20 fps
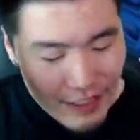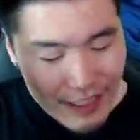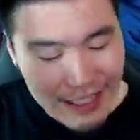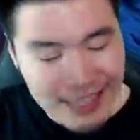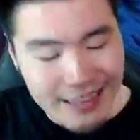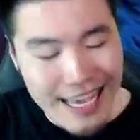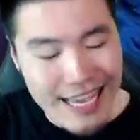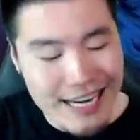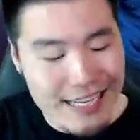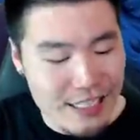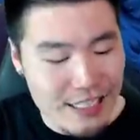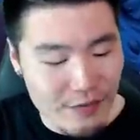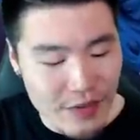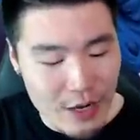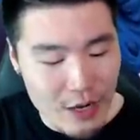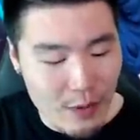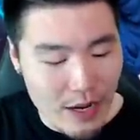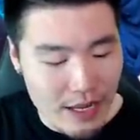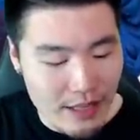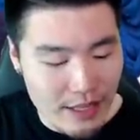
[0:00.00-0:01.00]
that is the
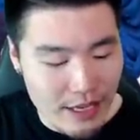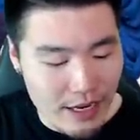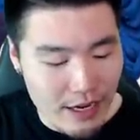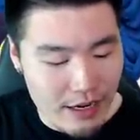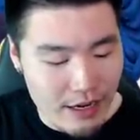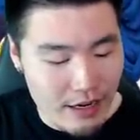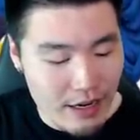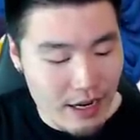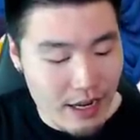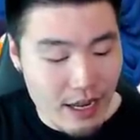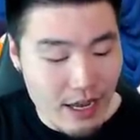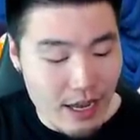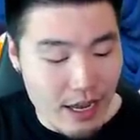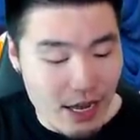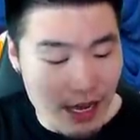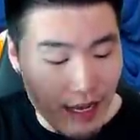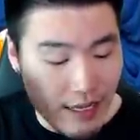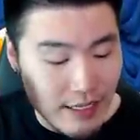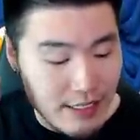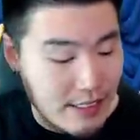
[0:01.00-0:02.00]
bent right there.
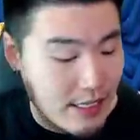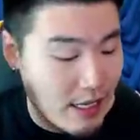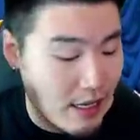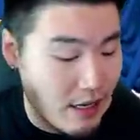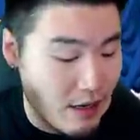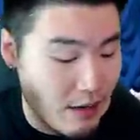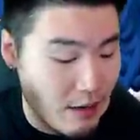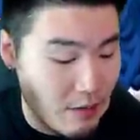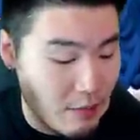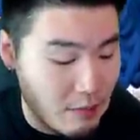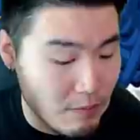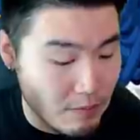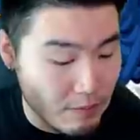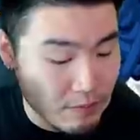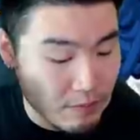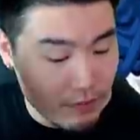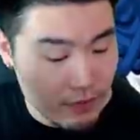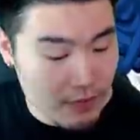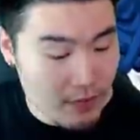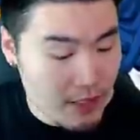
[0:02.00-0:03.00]
Uh, some
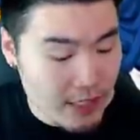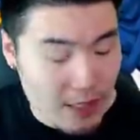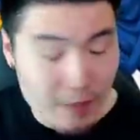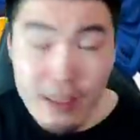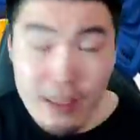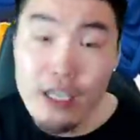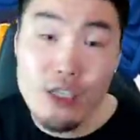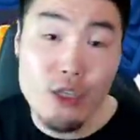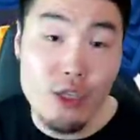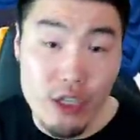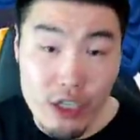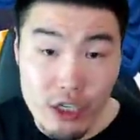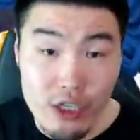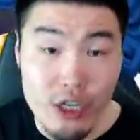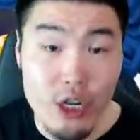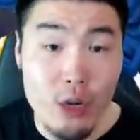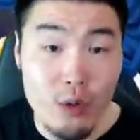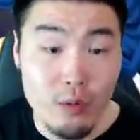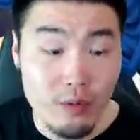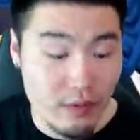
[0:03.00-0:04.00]
some things you should
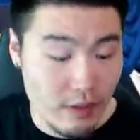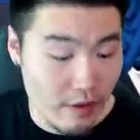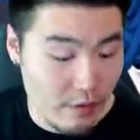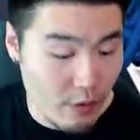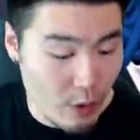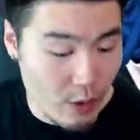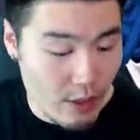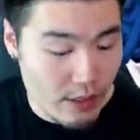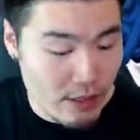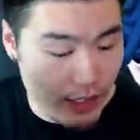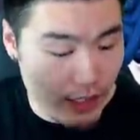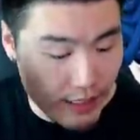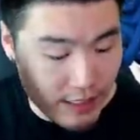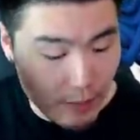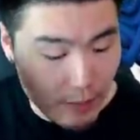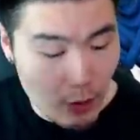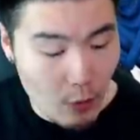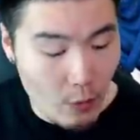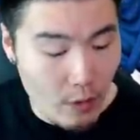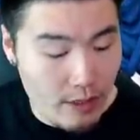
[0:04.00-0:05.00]
note, of course, is
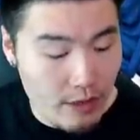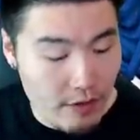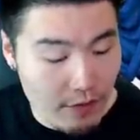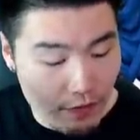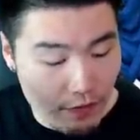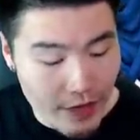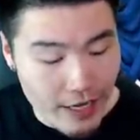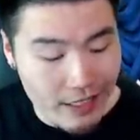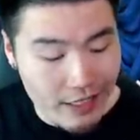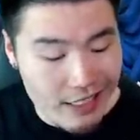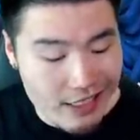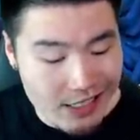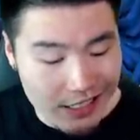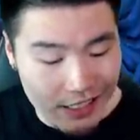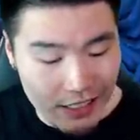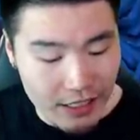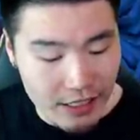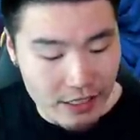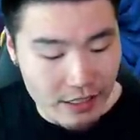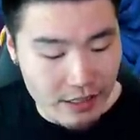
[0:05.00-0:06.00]
number one, failing to
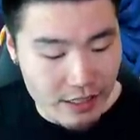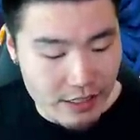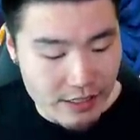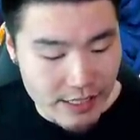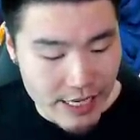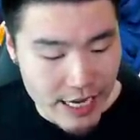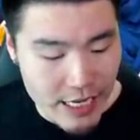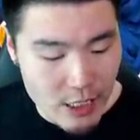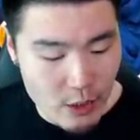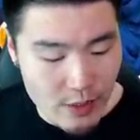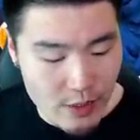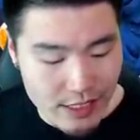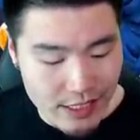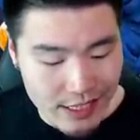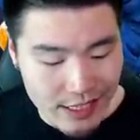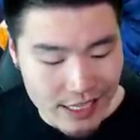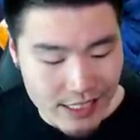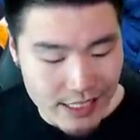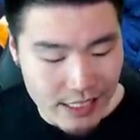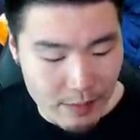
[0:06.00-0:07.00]
clear the stage or
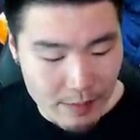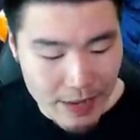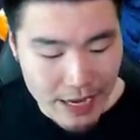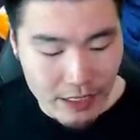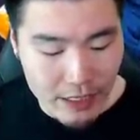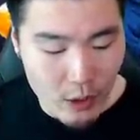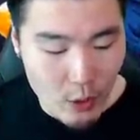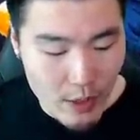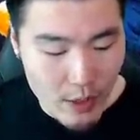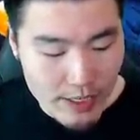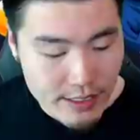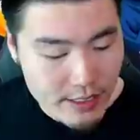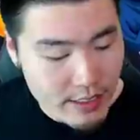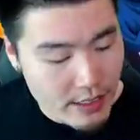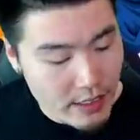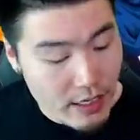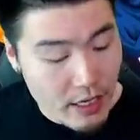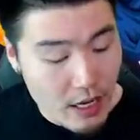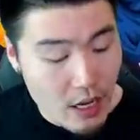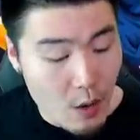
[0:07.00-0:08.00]
selecting a abandoned quest
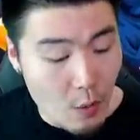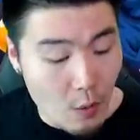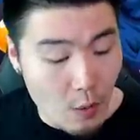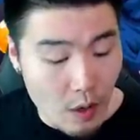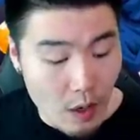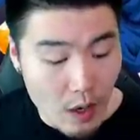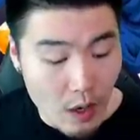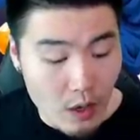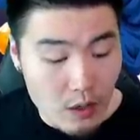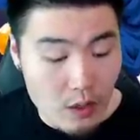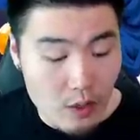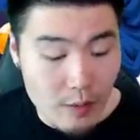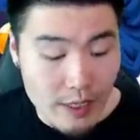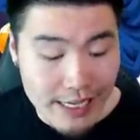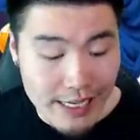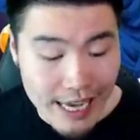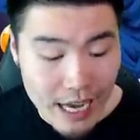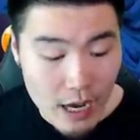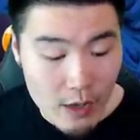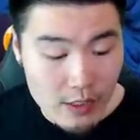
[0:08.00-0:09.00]
will also be
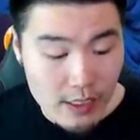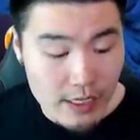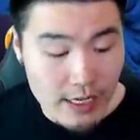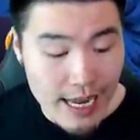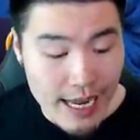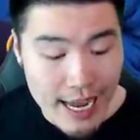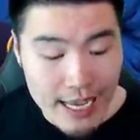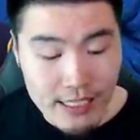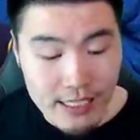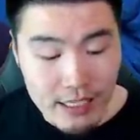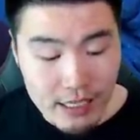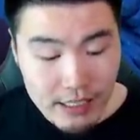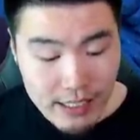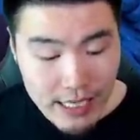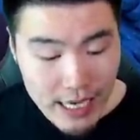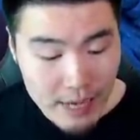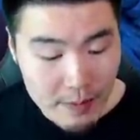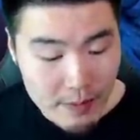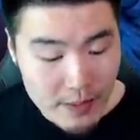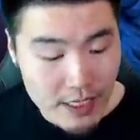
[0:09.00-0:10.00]
counted as an
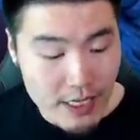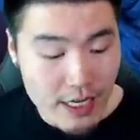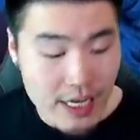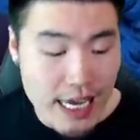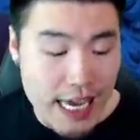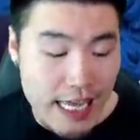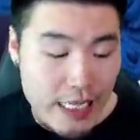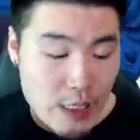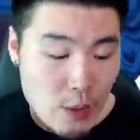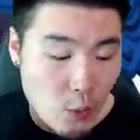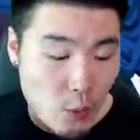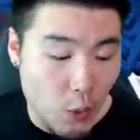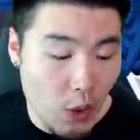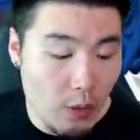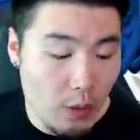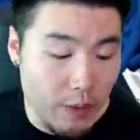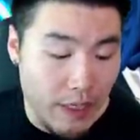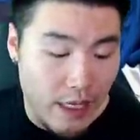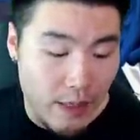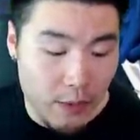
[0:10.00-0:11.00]
attempt you
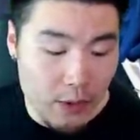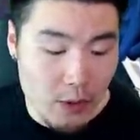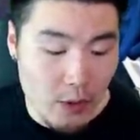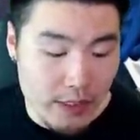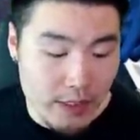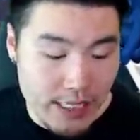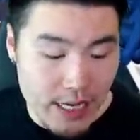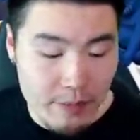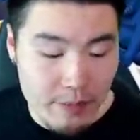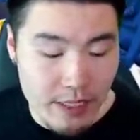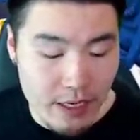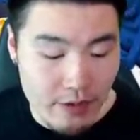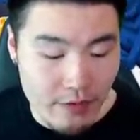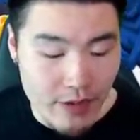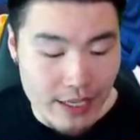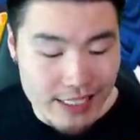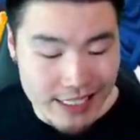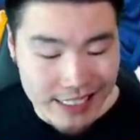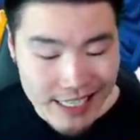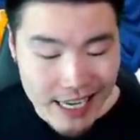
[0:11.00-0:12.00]
won't be able to attempt the
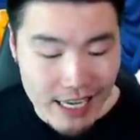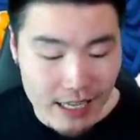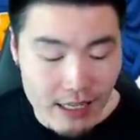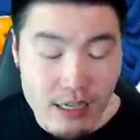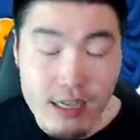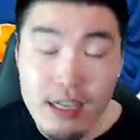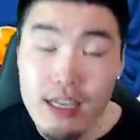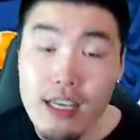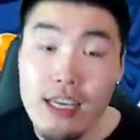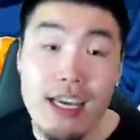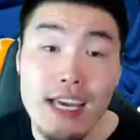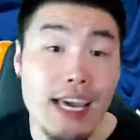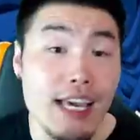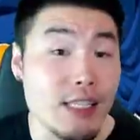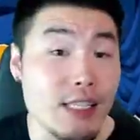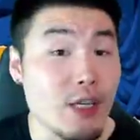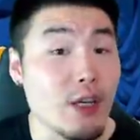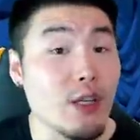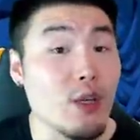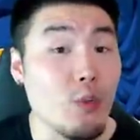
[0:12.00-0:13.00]
event again
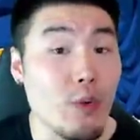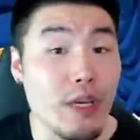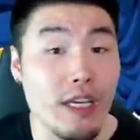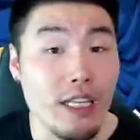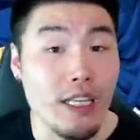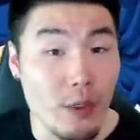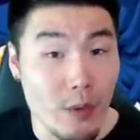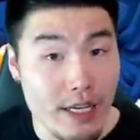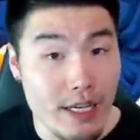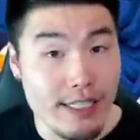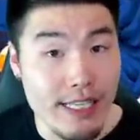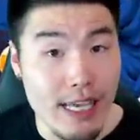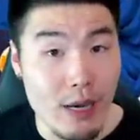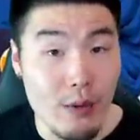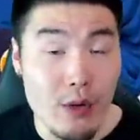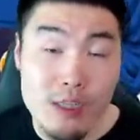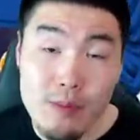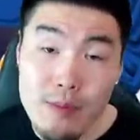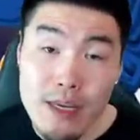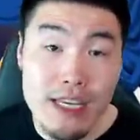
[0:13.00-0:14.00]
until the weekly reset,
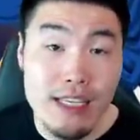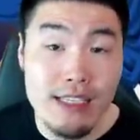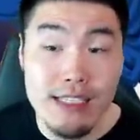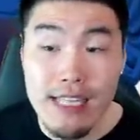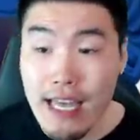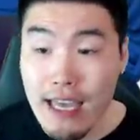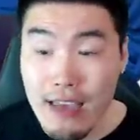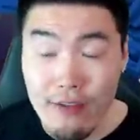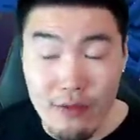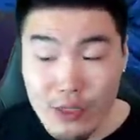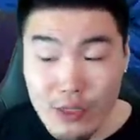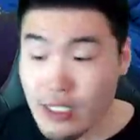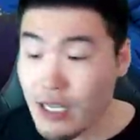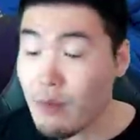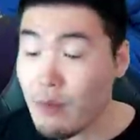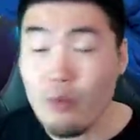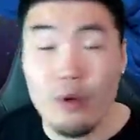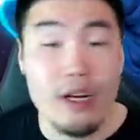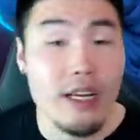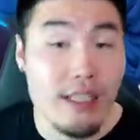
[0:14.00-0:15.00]
which means that if for
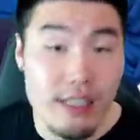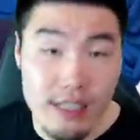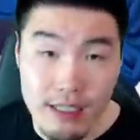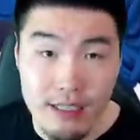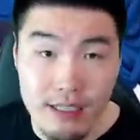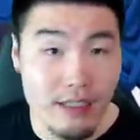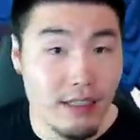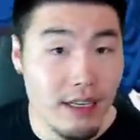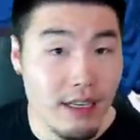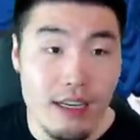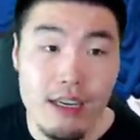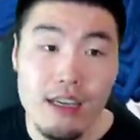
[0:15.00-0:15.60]
some reason